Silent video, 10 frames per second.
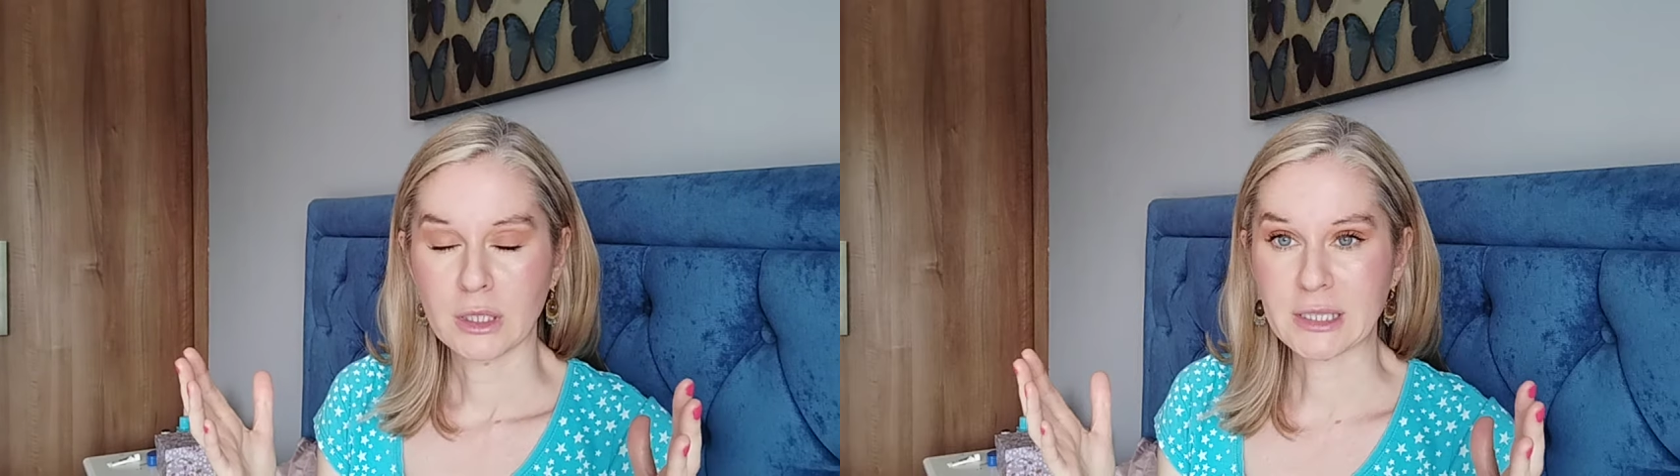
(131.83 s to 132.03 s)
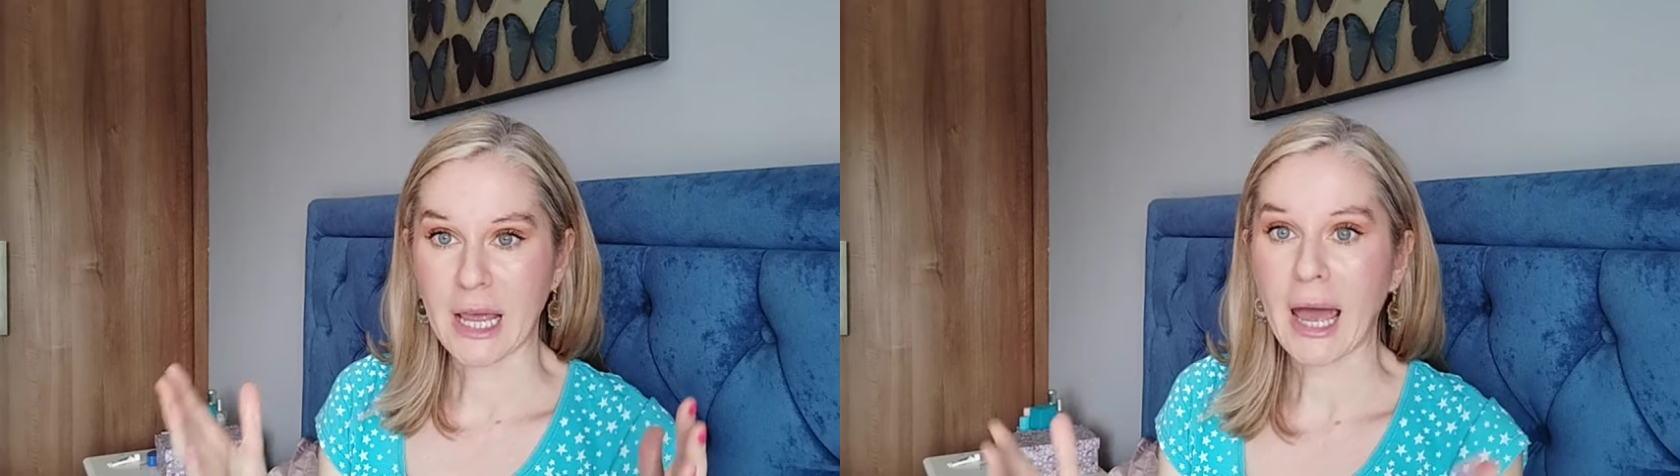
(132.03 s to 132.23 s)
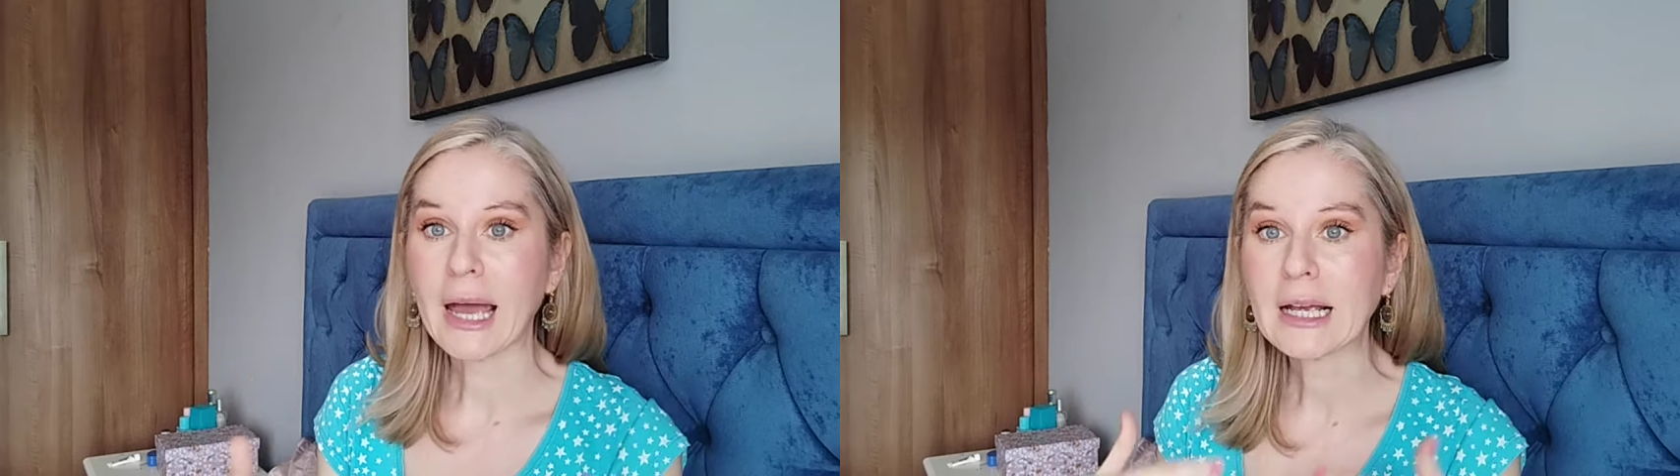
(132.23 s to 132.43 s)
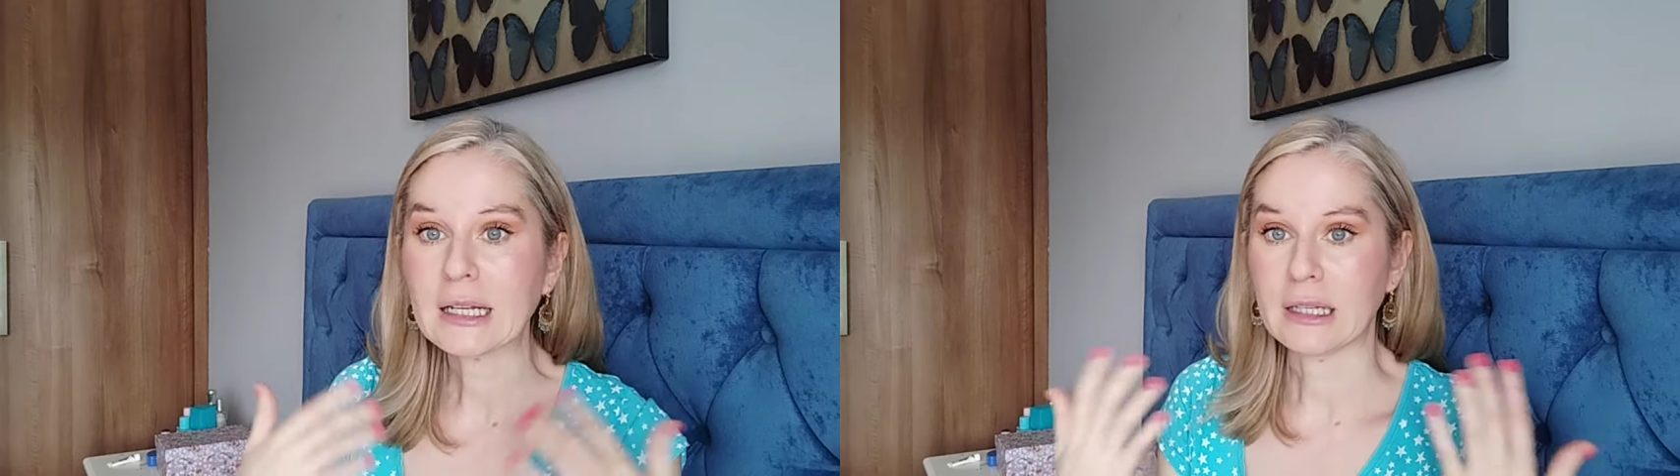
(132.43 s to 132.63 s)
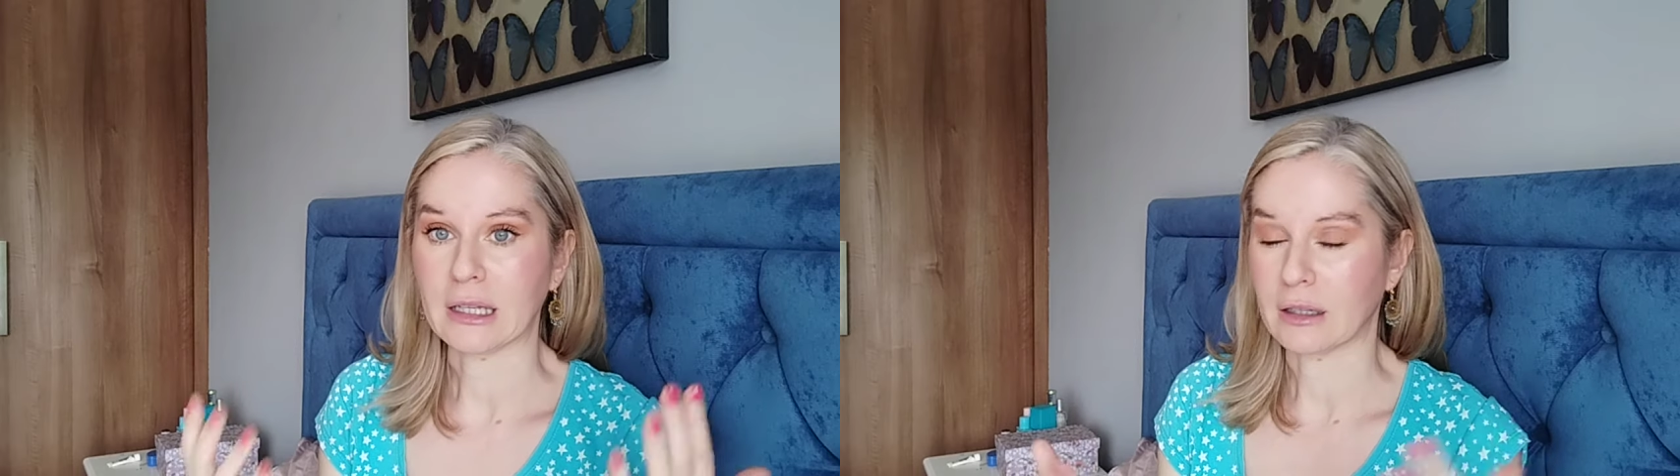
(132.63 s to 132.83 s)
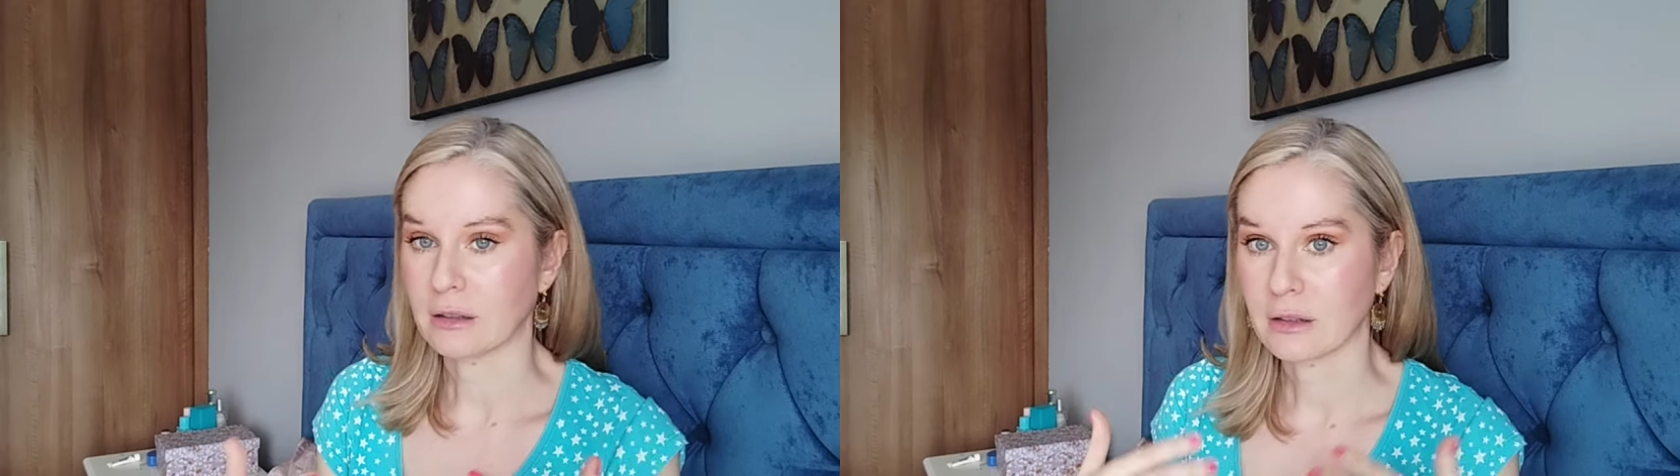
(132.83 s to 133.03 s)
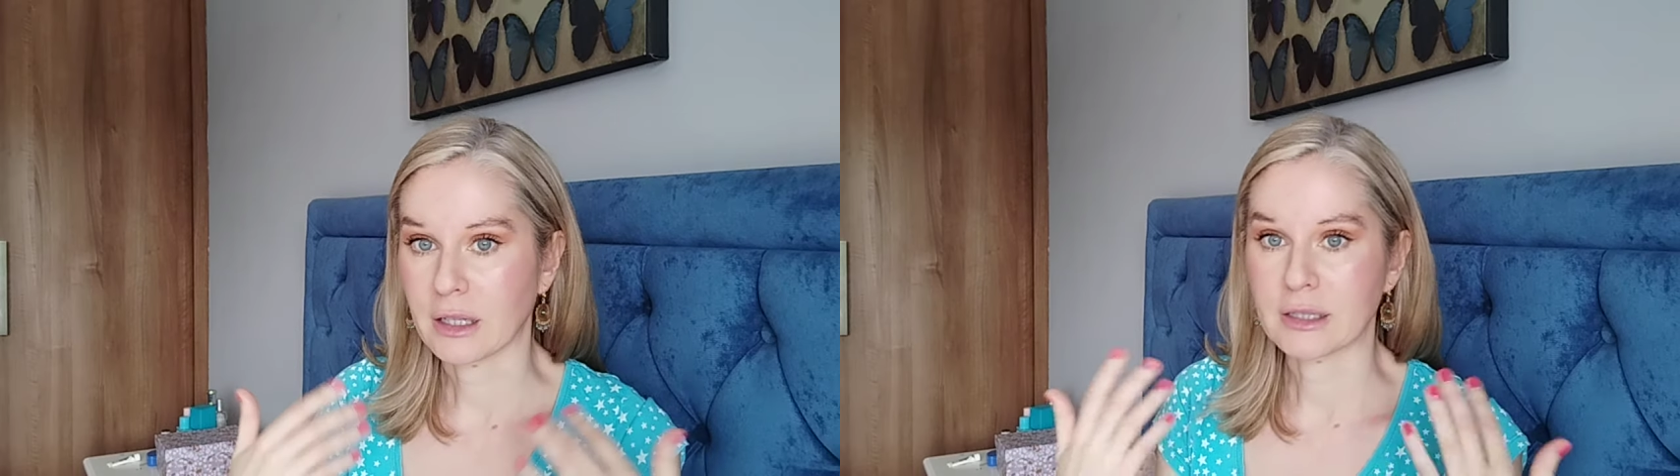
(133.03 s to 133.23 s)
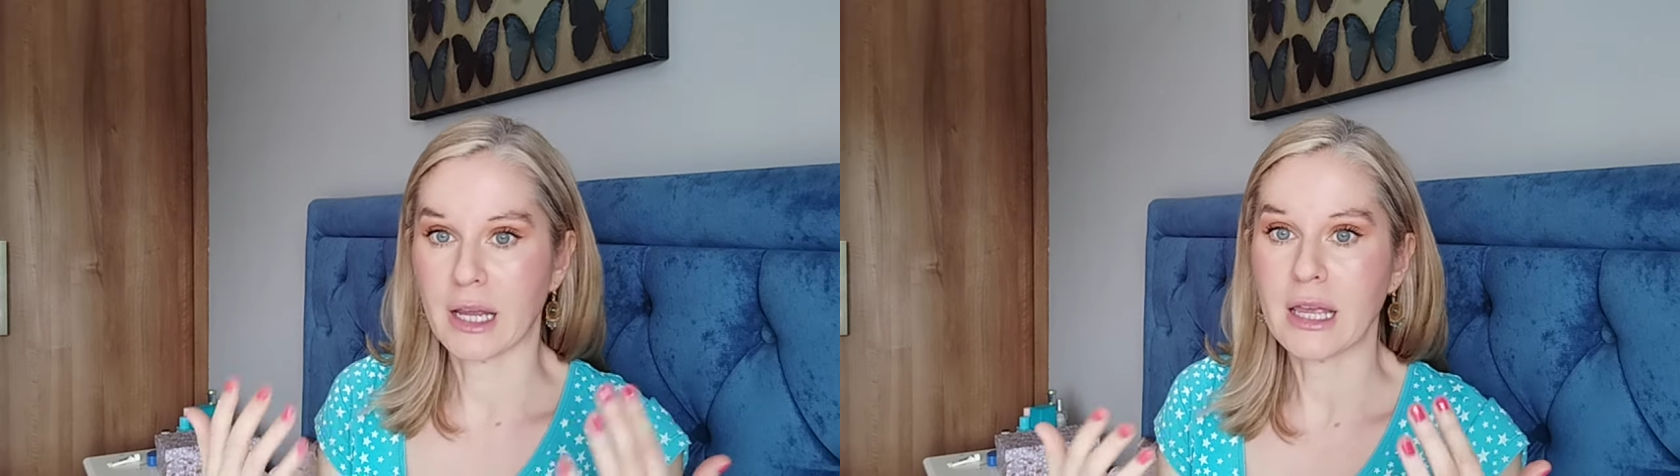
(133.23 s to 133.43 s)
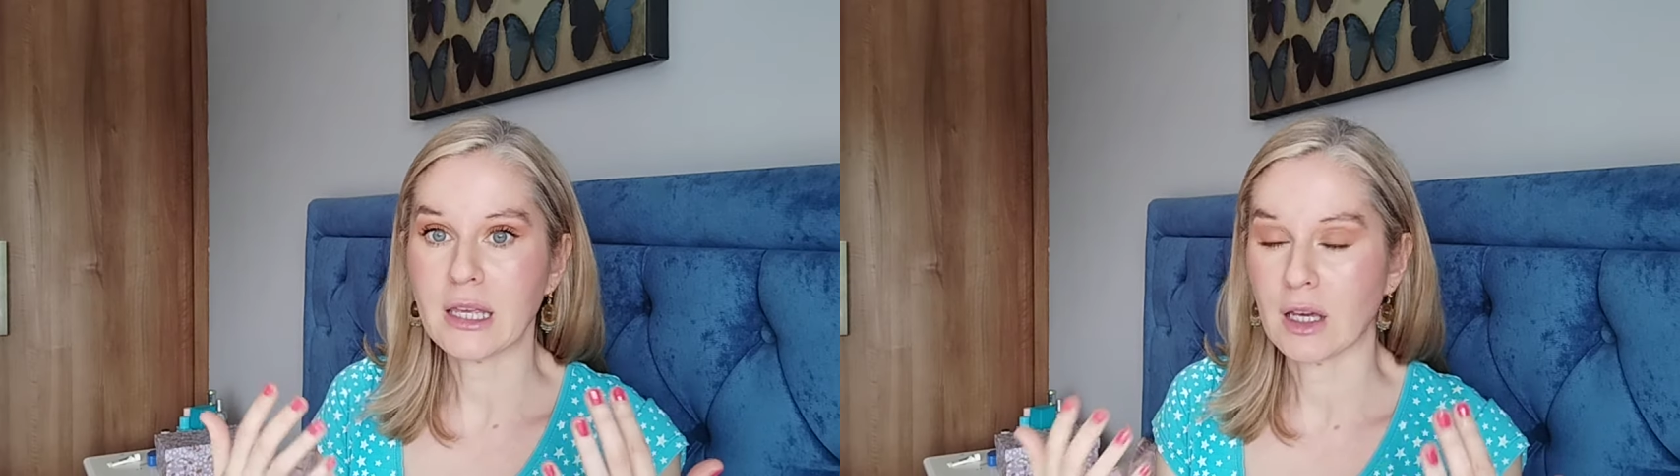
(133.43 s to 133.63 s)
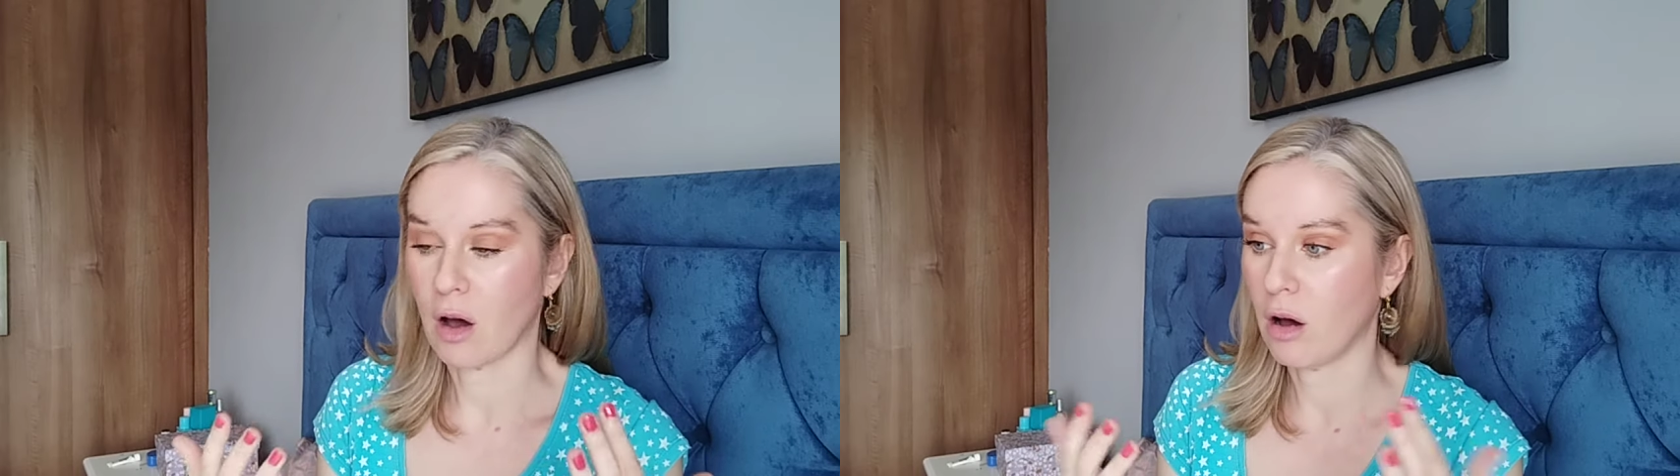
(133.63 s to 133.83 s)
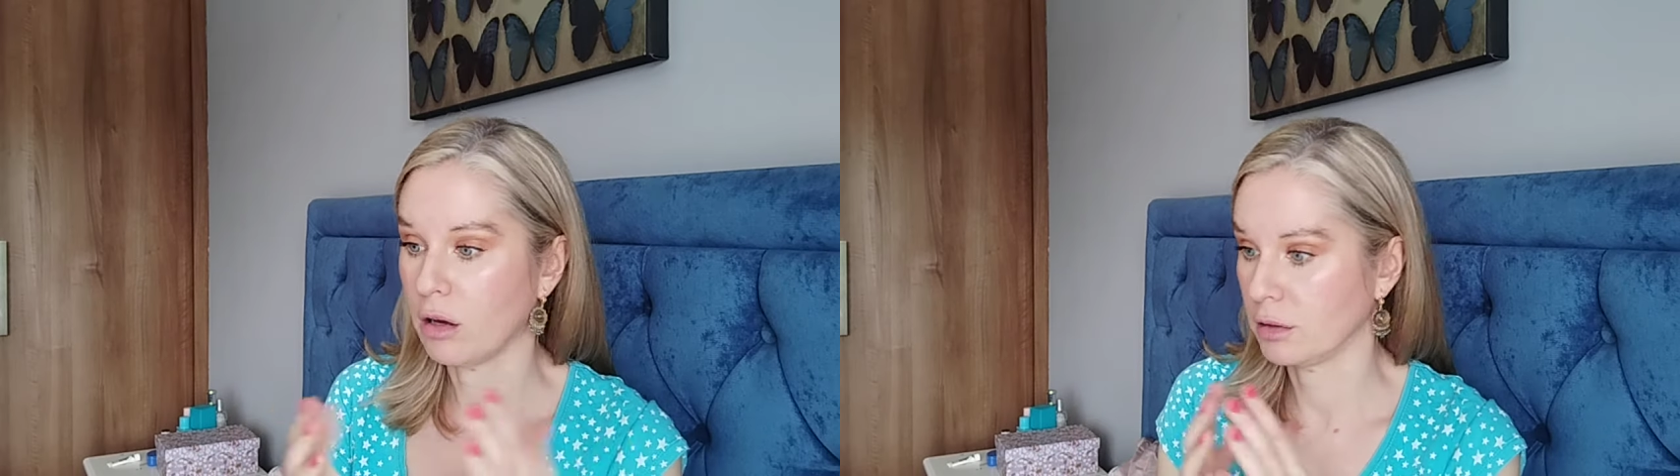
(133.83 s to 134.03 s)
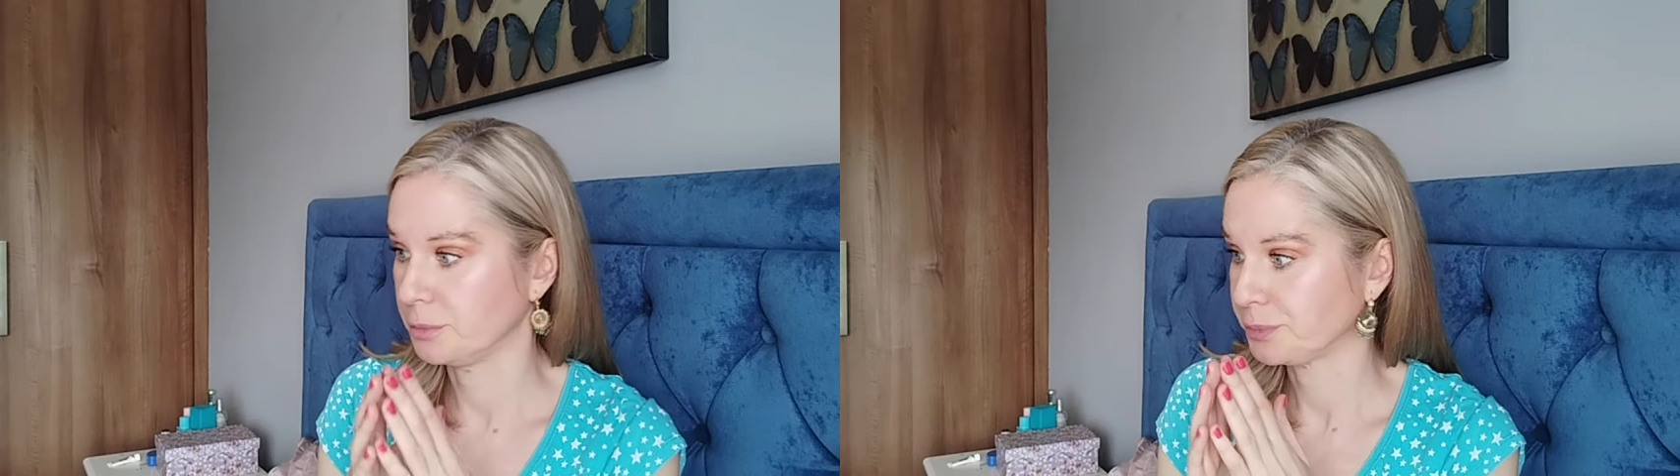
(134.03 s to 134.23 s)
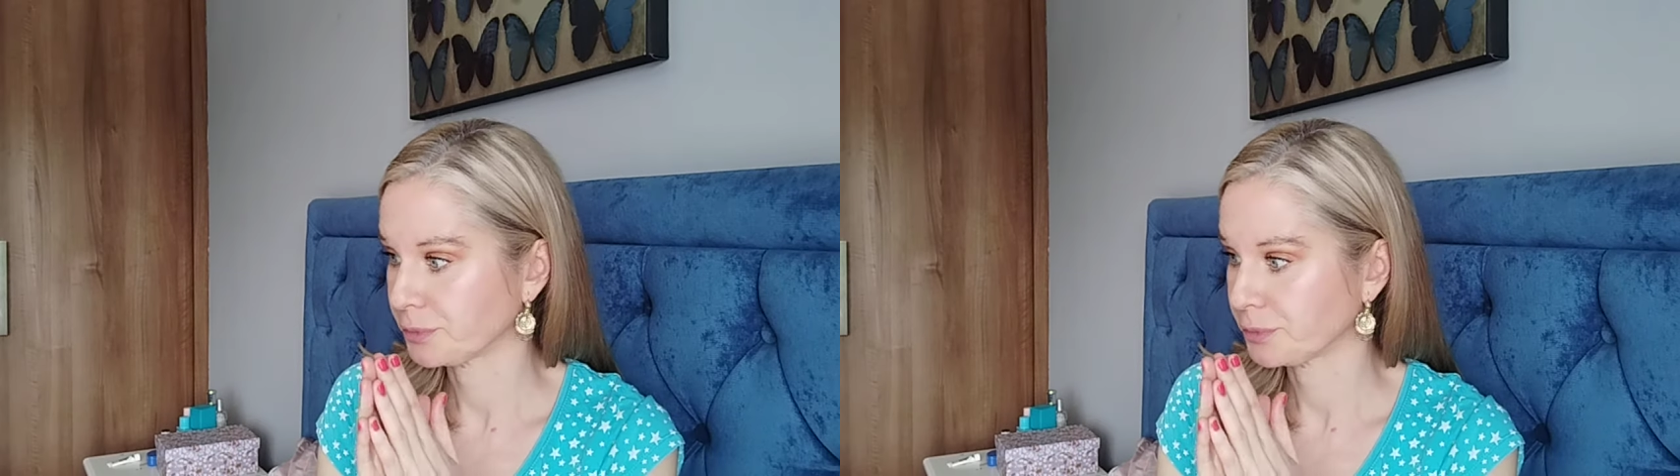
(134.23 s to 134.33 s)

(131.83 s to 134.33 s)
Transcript: tackling and taking on